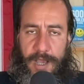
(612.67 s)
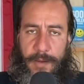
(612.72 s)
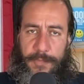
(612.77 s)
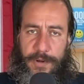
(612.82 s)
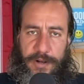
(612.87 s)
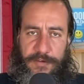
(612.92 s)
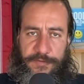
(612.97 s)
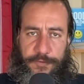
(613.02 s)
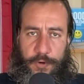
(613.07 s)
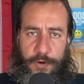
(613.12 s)

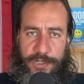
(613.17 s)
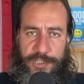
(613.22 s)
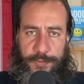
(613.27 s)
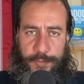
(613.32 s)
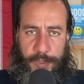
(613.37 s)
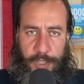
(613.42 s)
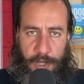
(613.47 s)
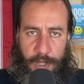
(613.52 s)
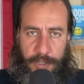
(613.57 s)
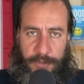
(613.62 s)
But of course,
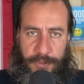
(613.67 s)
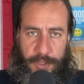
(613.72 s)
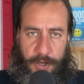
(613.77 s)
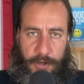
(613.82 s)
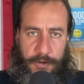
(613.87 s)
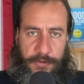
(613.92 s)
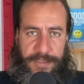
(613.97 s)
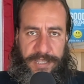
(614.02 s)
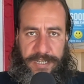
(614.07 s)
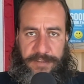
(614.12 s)
we all
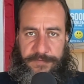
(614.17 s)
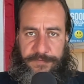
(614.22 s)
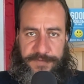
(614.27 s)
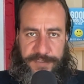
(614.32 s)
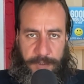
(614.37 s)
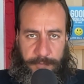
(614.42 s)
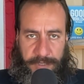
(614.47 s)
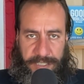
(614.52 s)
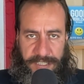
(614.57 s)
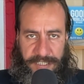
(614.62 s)
know that if
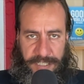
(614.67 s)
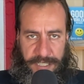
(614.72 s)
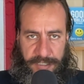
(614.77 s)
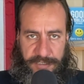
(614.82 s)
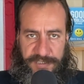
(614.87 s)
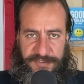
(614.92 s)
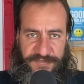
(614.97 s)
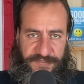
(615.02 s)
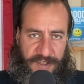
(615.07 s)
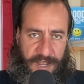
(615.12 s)
somebody
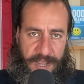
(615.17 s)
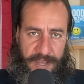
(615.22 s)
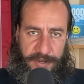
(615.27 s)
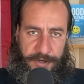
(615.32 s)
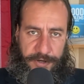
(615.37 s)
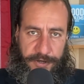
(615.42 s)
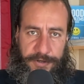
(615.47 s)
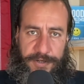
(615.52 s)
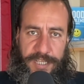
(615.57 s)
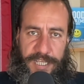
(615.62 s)
yells
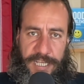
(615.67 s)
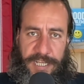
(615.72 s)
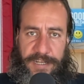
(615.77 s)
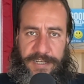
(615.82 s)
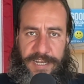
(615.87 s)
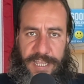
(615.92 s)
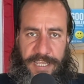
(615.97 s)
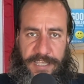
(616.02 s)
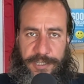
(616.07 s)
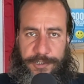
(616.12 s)
fire
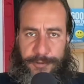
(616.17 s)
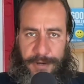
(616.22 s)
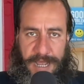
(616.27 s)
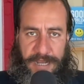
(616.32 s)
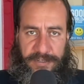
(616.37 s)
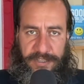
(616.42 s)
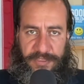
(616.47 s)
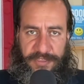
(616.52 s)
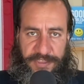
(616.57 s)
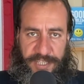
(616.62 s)
in a
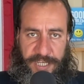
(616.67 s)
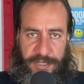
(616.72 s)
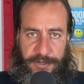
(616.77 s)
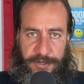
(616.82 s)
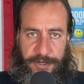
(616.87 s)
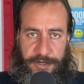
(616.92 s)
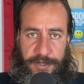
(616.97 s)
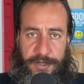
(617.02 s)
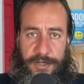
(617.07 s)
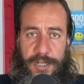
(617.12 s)
crowded
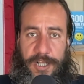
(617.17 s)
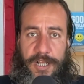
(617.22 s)
theater,